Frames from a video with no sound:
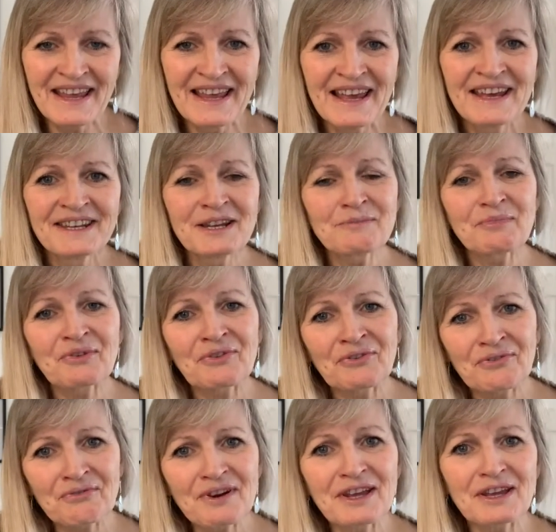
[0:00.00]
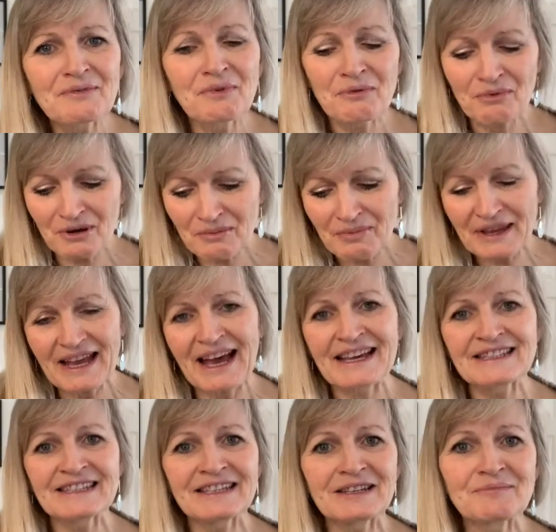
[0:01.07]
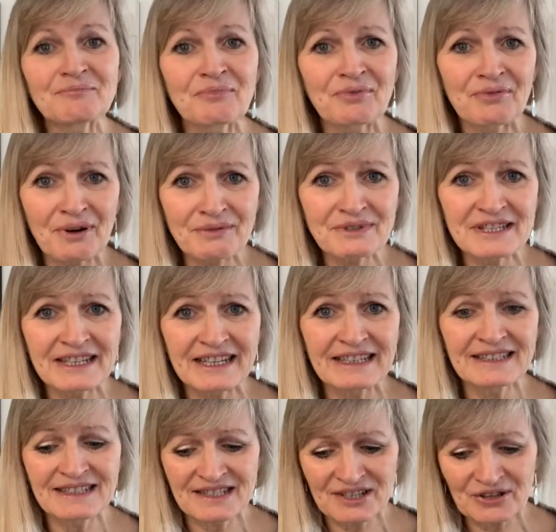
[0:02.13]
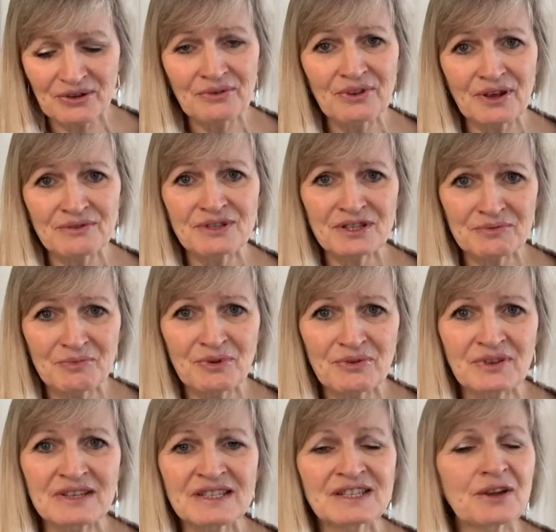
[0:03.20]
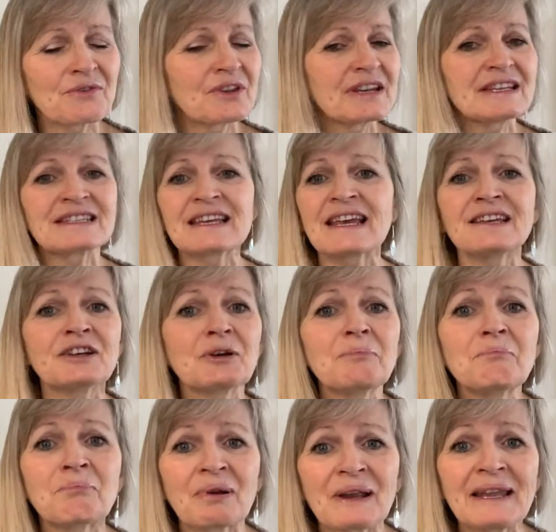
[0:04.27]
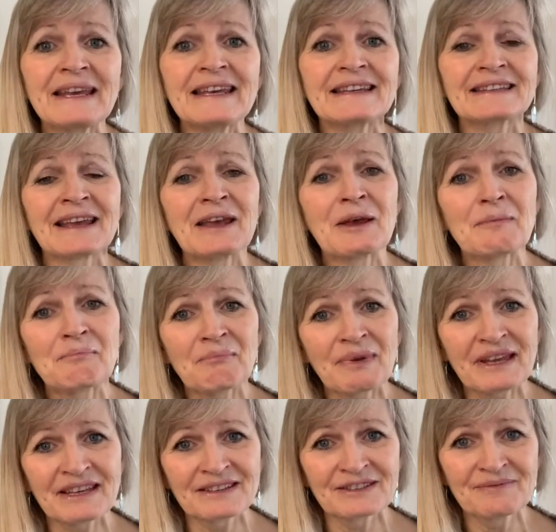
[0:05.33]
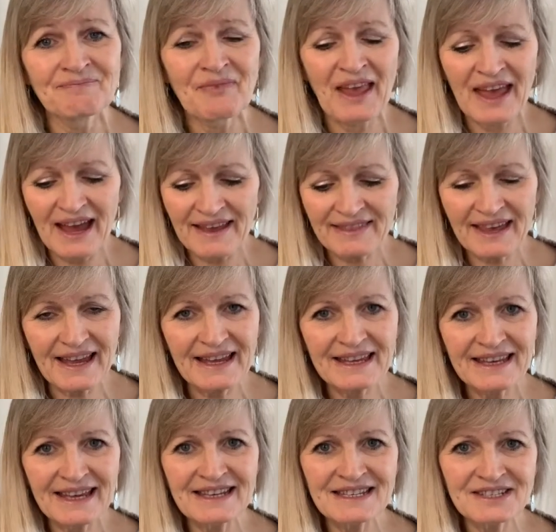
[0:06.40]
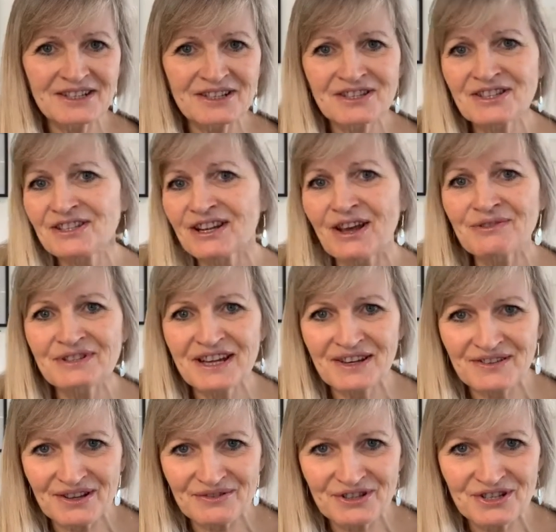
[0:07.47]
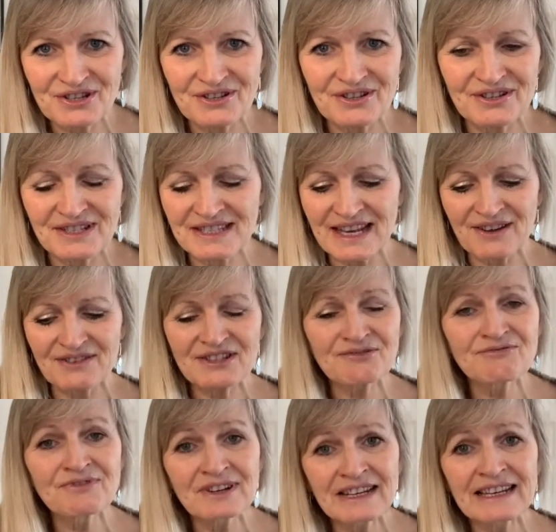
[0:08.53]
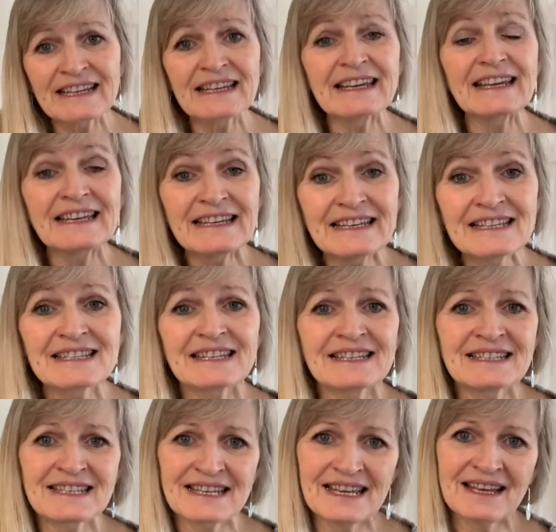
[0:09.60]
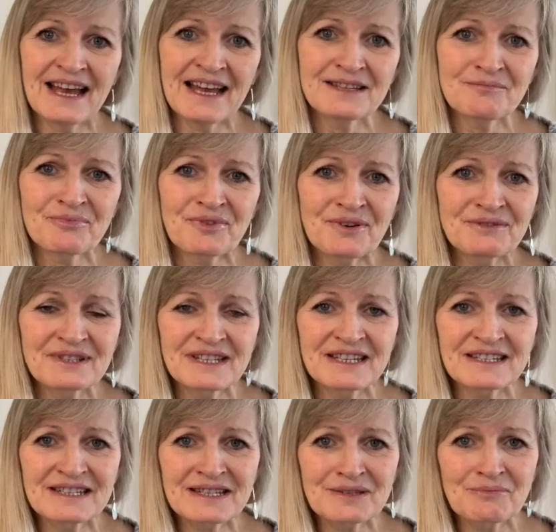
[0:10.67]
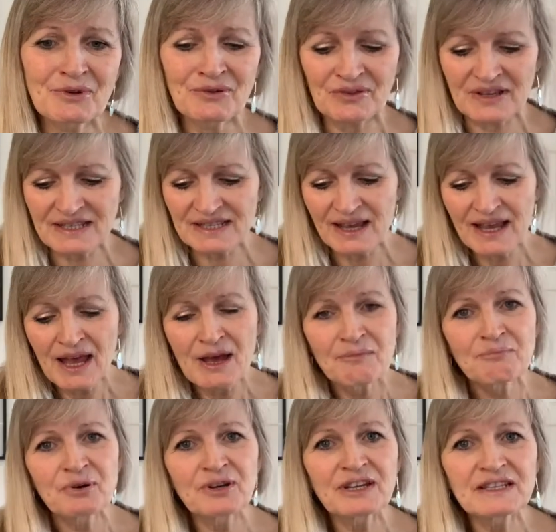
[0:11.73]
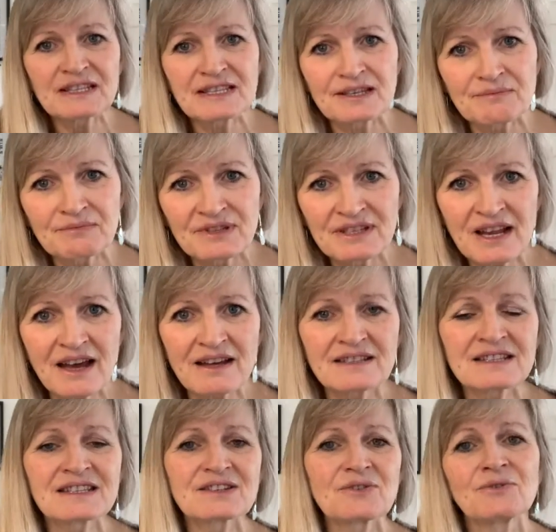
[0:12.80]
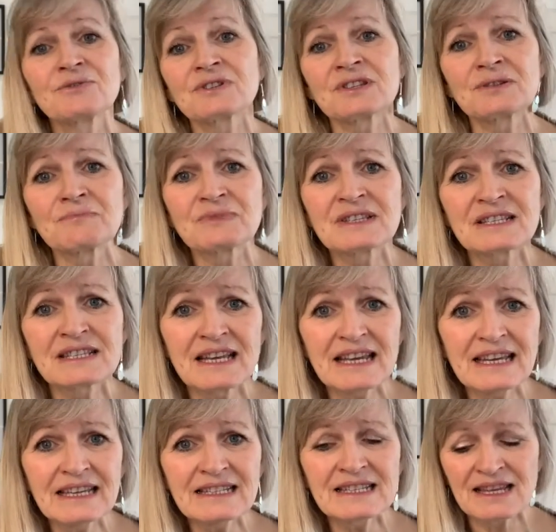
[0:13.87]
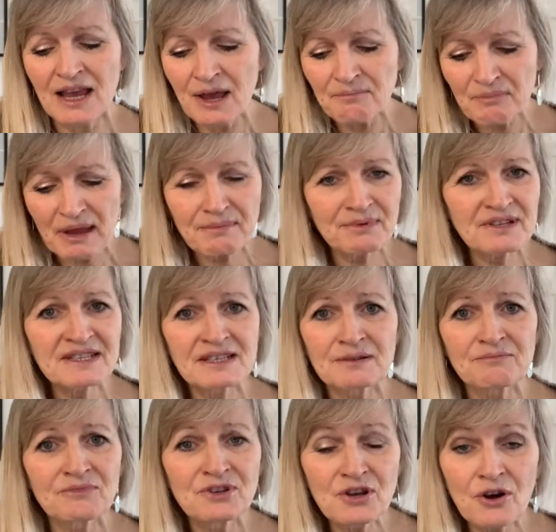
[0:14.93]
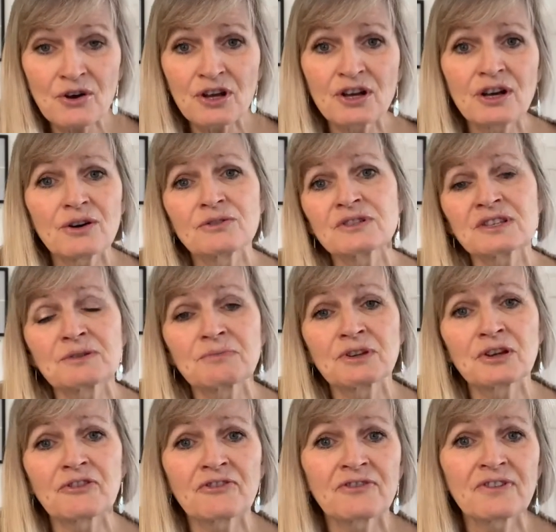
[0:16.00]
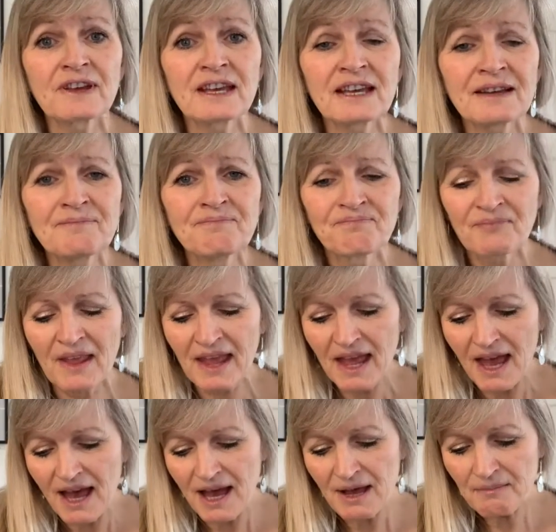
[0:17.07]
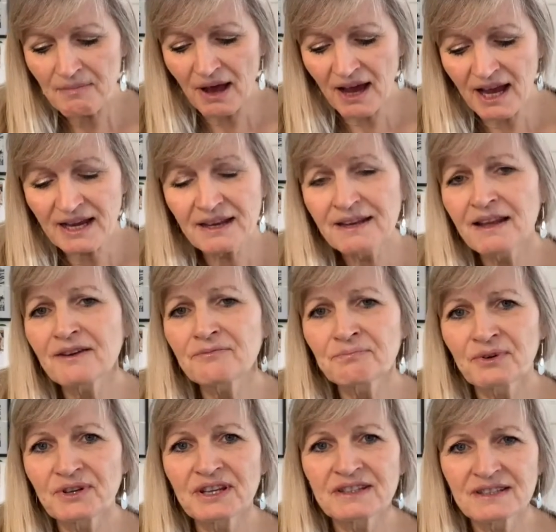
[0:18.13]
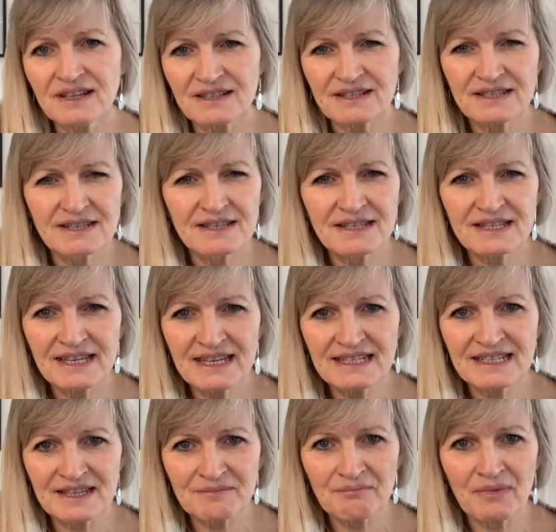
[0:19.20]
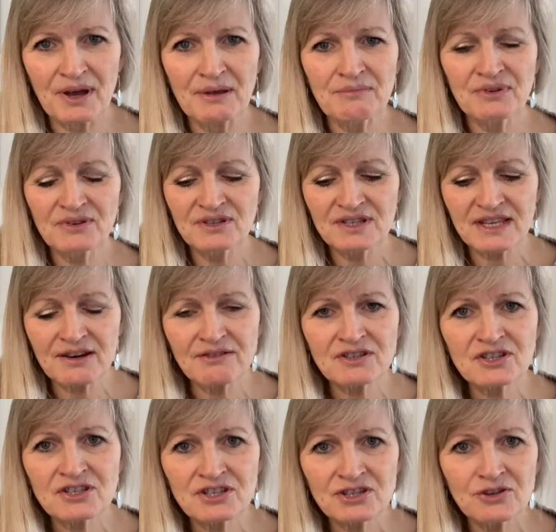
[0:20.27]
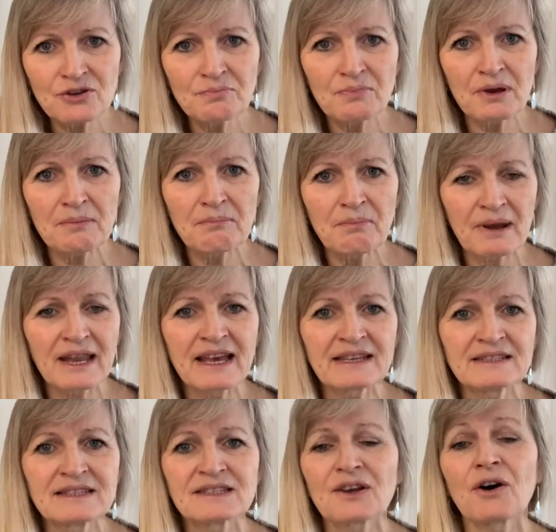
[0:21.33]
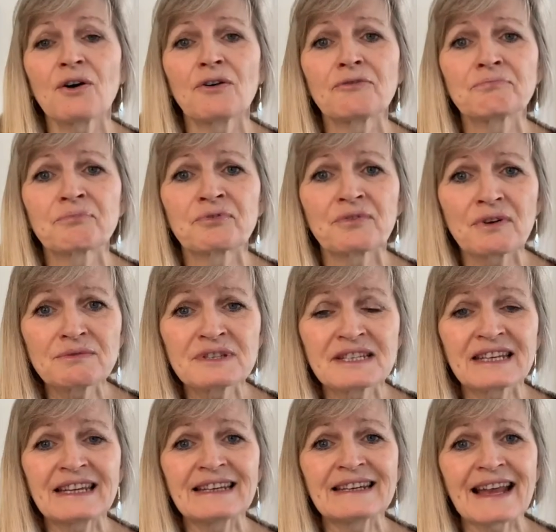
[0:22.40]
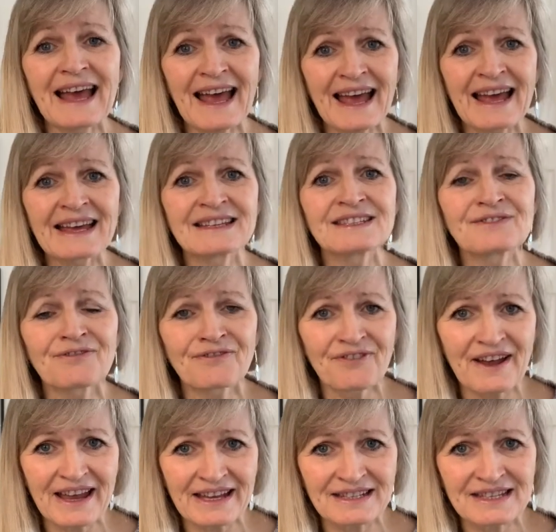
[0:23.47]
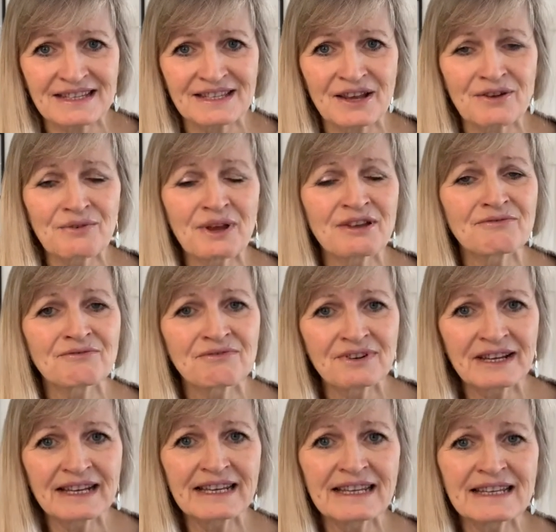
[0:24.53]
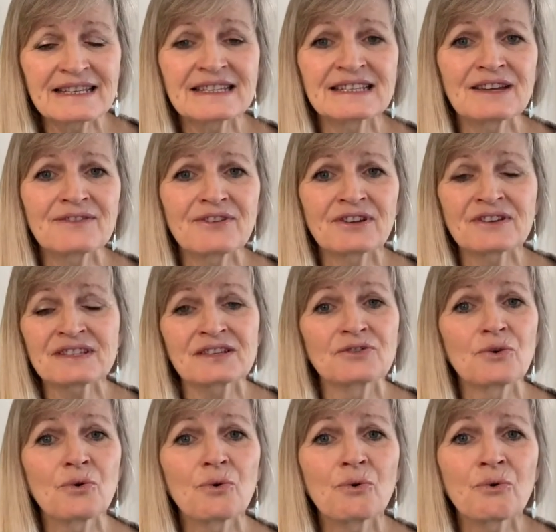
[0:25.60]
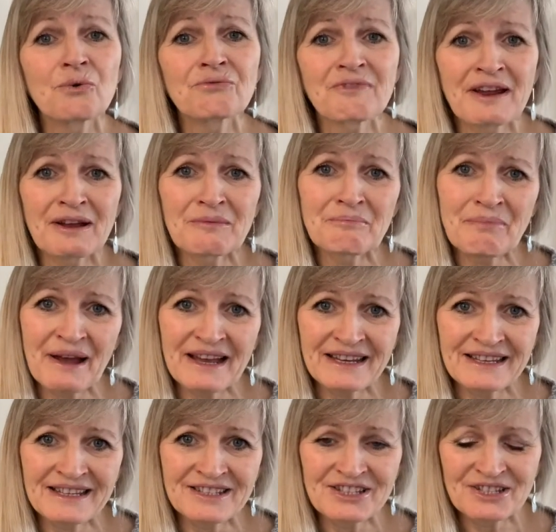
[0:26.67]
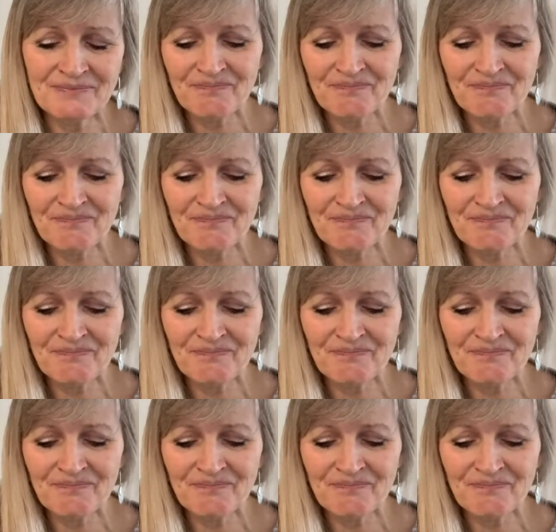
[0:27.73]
Number 3, we want to be adding in protein to those smoothies so that it's a complete meal, and that again is going to slow down those sugars. Now it's really easy to add protein to smoothies. Put in some nuts or some seeds, maybe some yogurt or some kefir. I love putting nuts and seeds in mine because they're a super blend of protein and fat, so it really is giving us an all-round package.